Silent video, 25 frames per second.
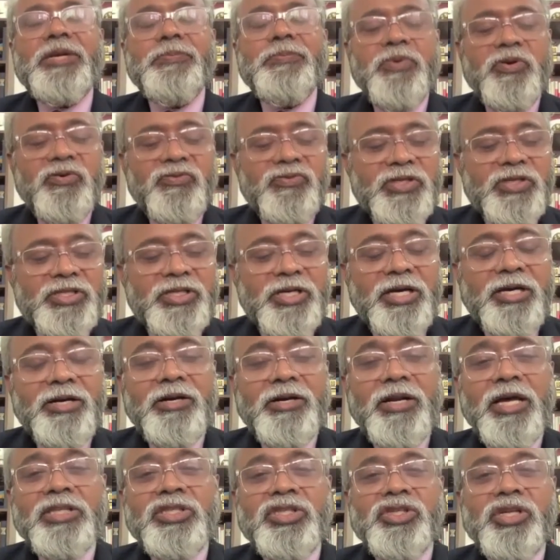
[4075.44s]
late Professor
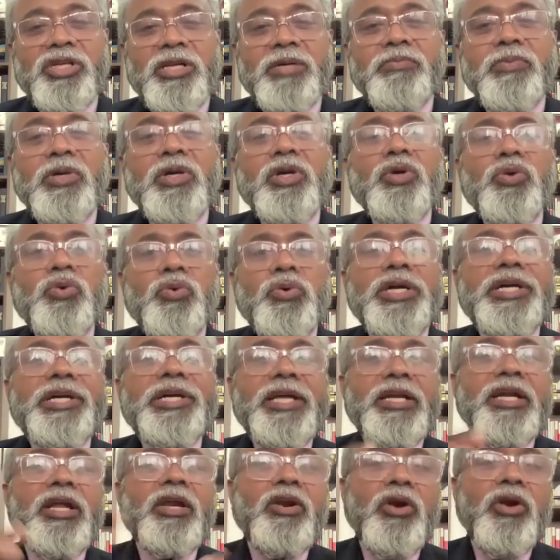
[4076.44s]
Arunachalam, who
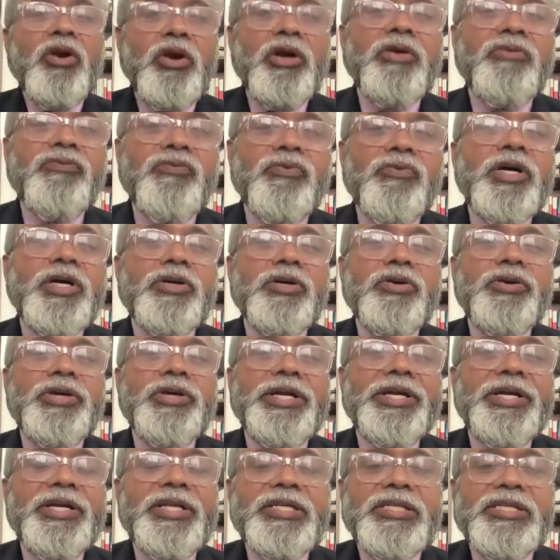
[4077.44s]
had done a lot of work
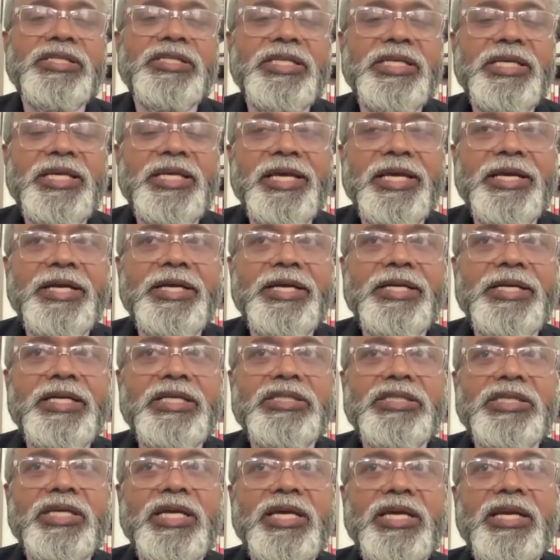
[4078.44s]
on Indian sea
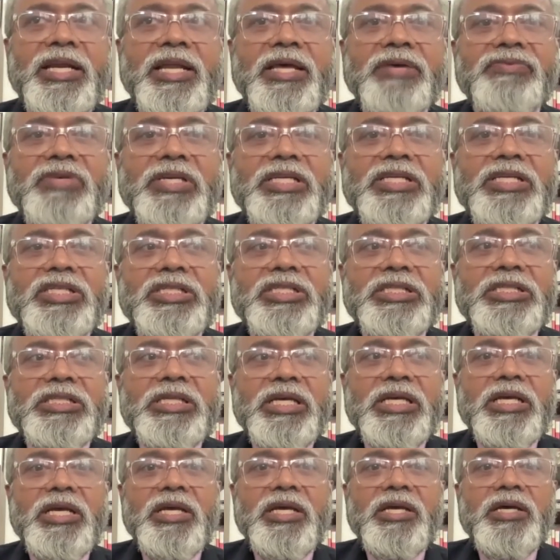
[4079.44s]
heritage and navigation,
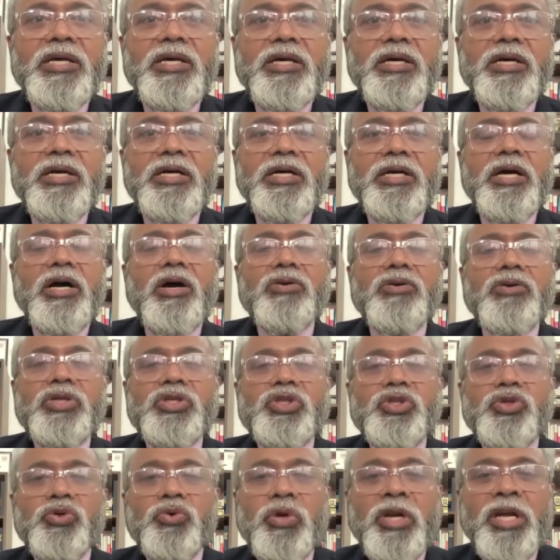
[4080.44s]
uh, how
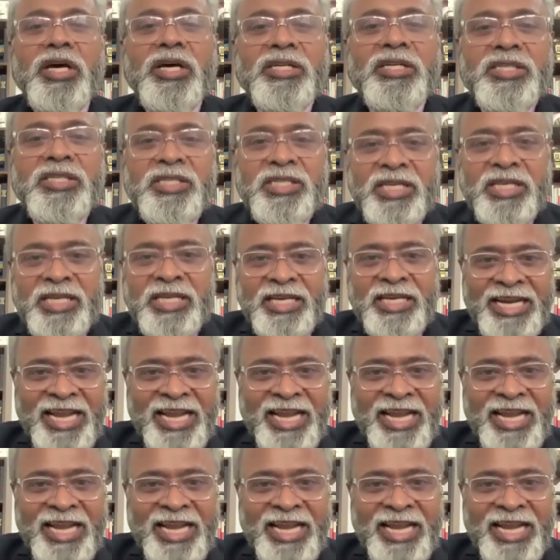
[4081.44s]
the Cholas